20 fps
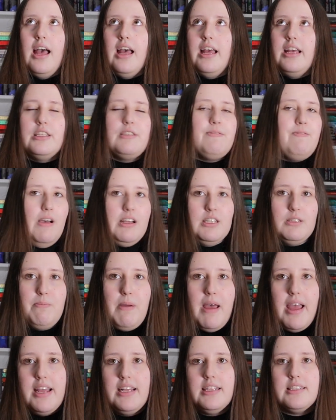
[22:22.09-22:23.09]
It's fast
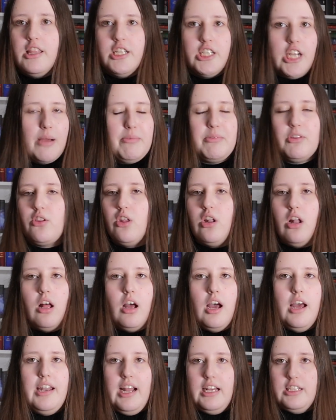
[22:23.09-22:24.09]
paced, the chapters
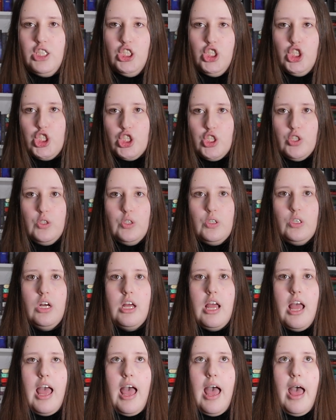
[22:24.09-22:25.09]
are nice and short,
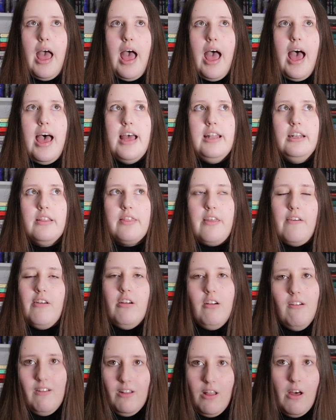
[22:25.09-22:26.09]
and there
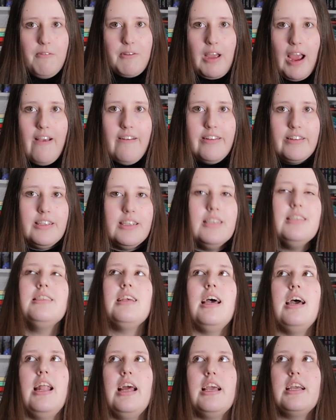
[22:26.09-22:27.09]
are a lot of characters,
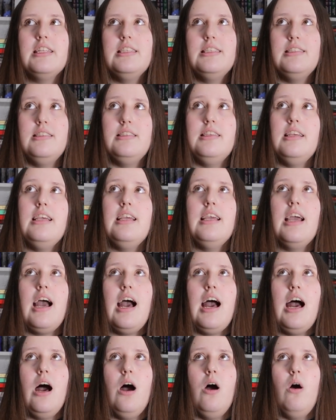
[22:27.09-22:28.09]
and I could see
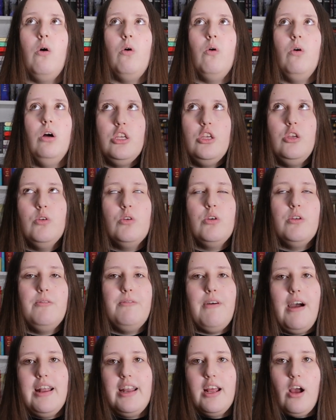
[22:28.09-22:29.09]
how you could
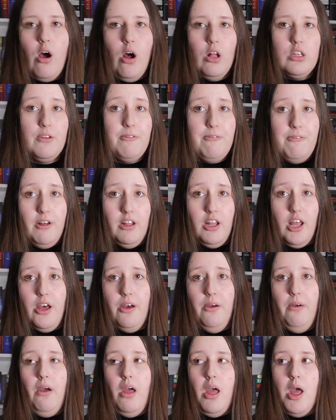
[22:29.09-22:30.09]
find it hard to
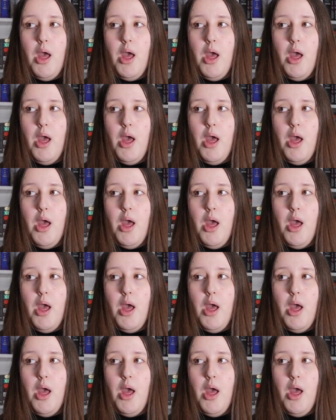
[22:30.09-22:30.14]
follow,